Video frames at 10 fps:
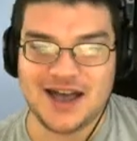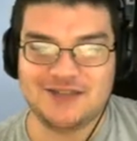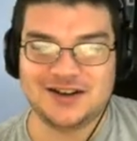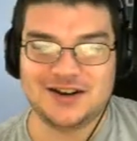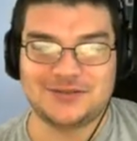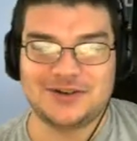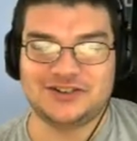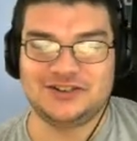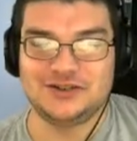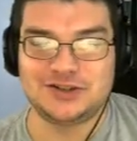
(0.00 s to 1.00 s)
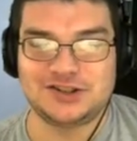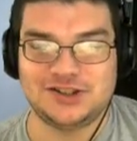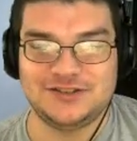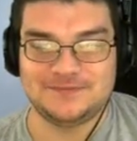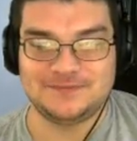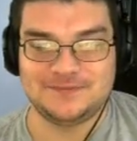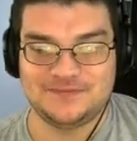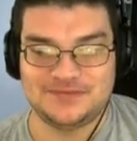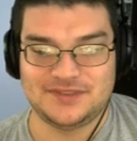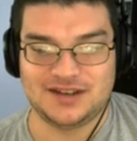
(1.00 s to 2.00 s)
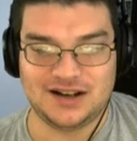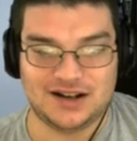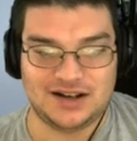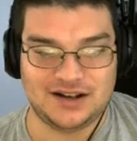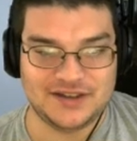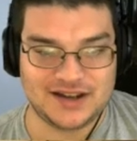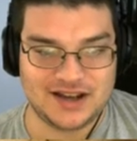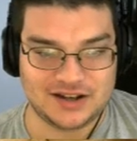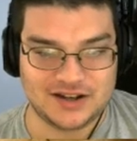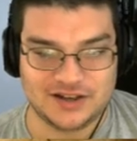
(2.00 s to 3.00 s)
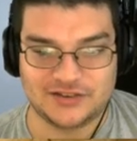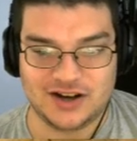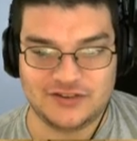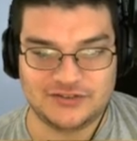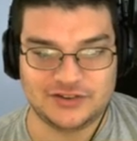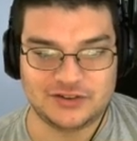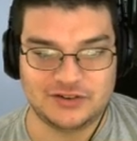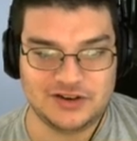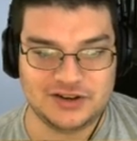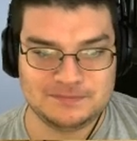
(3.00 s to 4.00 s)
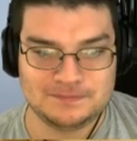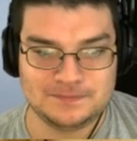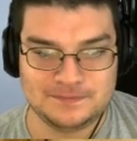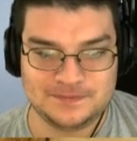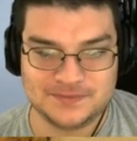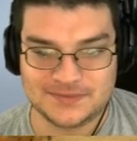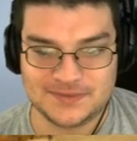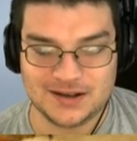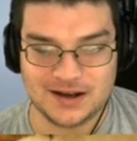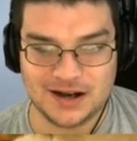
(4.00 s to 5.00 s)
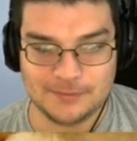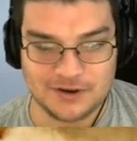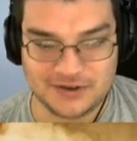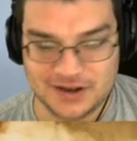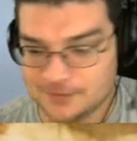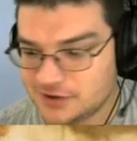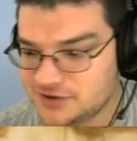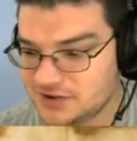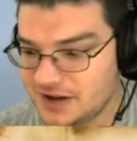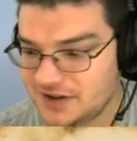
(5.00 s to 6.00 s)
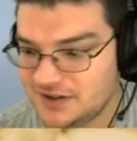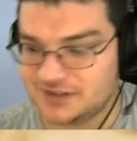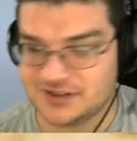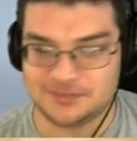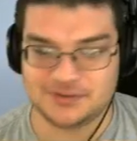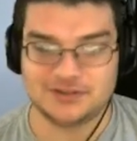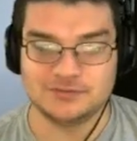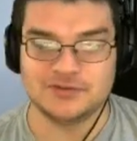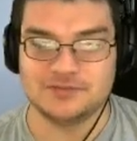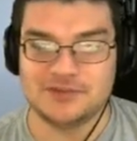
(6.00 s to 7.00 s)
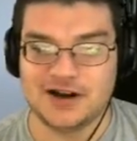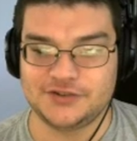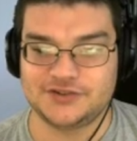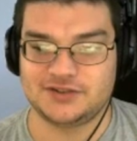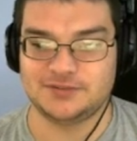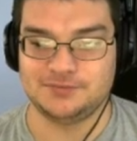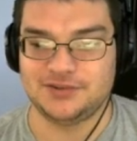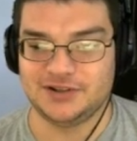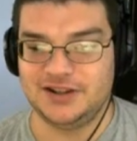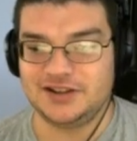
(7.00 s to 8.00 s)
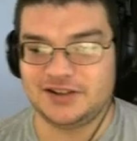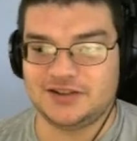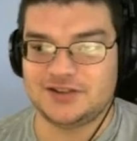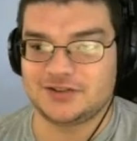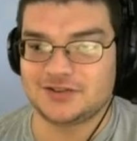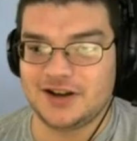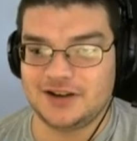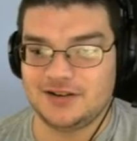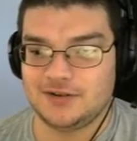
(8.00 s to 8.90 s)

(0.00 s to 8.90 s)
have it at a resolution that kind of cuts off the screen. Okay, I'm going to try and attempt to move the mouse completely to the right.